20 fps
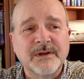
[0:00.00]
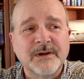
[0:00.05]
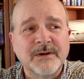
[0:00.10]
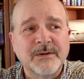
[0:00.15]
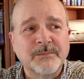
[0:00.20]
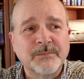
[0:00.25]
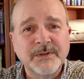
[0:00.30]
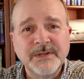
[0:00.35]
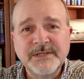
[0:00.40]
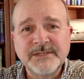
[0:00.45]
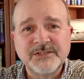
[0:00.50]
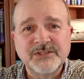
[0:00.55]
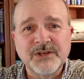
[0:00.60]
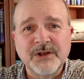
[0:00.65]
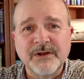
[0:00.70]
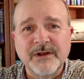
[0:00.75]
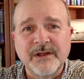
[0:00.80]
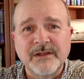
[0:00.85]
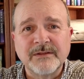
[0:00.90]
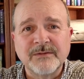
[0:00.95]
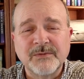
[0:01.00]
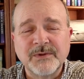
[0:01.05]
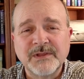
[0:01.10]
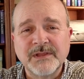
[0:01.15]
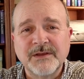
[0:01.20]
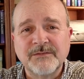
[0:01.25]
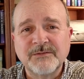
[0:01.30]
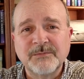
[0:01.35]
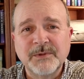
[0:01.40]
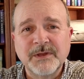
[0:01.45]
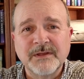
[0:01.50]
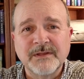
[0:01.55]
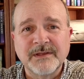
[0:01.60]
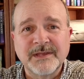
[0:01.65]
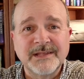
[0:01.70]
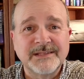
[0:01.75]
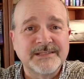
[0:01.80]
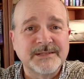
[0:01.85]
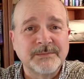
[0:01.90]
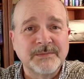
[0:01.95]
please share it. We'd love to be able to
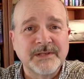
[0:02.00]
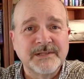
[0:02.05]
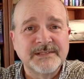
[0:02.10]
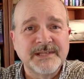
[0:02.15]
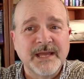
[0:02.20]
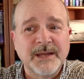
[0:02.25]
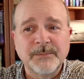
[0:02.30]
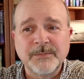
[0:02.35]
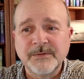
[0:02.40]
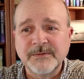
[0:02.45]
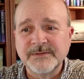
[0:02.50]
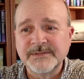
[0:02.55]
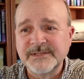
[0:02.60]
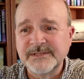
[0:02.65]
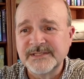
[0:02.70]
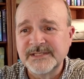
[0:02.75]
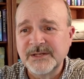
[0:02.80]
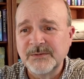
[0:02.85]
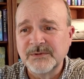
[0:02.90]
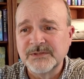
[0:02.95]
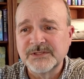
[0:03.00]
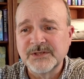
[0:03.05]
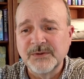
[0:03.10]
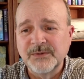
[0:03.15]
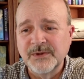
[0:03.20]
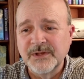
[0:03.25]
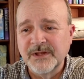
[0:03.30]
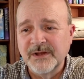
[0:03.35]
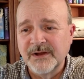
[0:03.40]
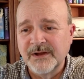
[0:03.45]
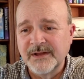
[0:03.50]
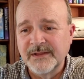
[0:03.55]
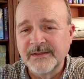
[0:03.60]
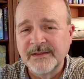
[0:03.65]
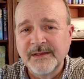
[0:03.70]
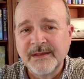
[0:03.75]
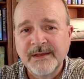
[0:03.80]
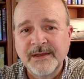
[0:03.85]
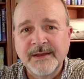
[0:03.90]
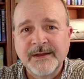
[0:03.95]
get some examples and see what's going on.
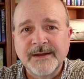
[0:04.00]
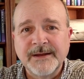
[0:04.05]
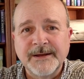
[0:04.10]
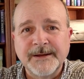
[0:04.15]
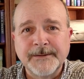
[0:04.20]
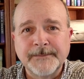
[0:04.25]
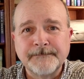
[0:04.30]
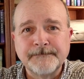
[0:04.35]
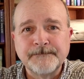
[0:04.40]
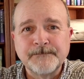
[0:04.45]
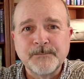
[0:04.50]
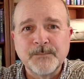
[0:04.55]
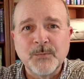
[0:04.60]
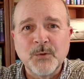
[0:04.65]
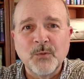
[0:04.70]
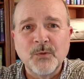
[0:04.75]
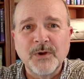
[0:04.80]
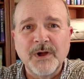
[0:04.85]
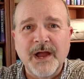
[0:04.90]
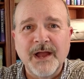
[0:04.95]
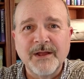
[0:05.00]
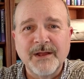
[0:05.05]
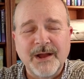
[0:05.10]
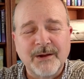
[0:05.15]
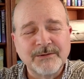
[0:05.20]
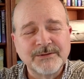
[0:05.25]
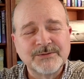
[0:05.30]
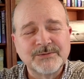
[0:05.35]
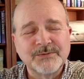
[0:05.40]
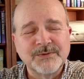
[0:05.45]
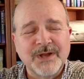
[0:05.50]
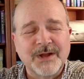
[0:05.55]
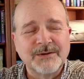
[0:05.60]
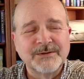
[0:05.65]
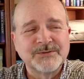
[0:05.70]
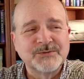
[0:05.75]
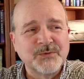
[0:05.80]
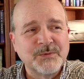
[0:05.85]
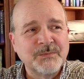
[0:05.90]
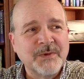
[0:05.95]
I
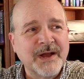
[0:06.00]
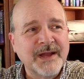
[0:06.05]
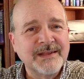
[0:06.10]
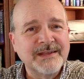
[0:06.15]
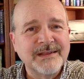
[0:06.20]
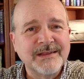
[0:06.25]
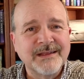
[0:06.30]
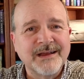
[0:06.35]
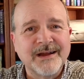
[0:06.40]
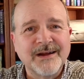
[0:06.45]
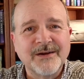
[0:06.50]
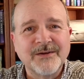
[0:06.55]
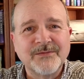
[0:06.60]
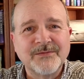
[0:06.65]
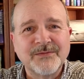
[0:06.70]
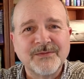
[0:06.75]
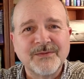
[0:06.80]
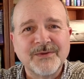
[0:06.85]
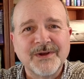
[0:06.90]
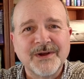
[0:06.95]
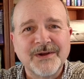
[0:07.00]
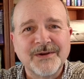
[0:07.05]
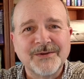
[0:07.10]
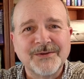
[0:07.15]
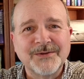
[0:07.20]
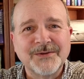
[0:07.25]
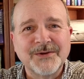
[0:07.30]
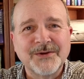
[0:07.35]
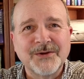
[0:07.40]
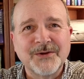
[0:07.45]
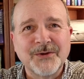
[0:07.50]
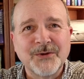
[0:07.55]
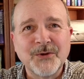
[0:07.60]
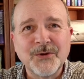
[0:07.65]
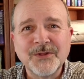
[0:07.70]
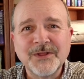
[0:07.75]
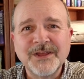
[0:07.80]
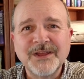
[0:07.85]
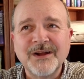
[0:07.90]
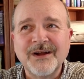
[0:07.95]
was reminded of
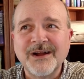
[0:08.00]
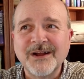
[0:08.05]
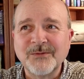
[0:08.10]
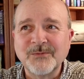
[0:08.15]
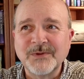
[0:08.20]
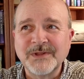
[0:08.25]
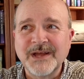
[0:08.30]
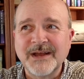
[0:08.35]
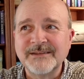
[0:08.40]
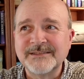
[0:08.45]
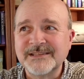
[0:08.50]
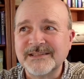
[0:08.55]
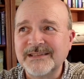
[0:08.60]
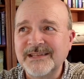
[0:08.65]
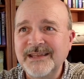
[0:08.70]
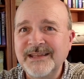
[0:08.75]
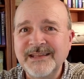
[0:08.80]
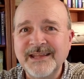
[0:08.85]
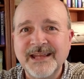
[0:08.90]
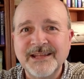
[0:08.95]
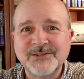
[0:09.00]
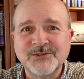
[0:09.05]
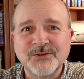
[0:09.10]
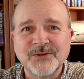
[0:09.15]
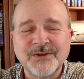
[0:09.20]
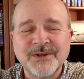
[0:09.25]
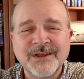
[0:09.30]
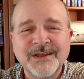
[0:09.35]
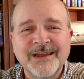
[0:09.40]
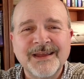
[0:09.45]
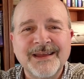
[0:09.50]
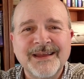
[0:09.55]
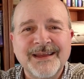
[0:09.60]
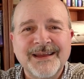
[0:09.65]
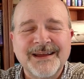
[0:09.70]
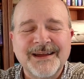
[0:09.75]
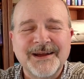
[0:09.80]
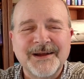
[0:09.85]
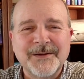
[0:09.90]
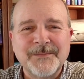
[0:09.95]
early on when I was a teenager.
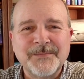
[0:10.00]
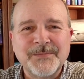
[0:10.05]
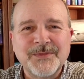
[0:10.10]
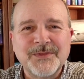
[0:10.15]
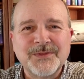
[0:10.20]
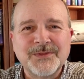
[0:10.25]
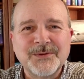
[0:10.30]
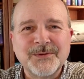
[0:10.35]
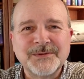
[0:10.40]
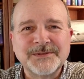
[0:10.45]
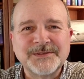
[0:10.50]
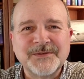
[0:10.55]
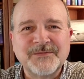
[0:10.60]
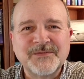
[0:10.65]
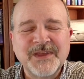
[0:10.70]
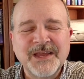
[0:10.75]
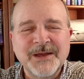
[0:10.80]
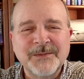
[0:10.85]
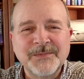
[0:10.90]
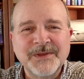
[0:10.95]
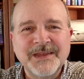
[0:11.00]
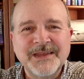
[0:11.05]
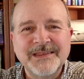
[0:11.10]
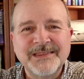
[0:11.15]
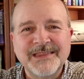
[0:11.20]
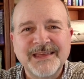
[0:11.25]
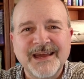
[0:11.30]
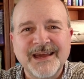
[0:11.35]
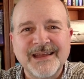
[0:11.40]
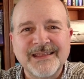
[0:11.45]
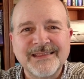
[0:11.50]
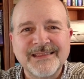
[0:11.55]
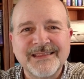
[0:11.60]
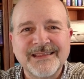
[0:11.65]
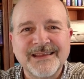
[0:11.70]
There was a family that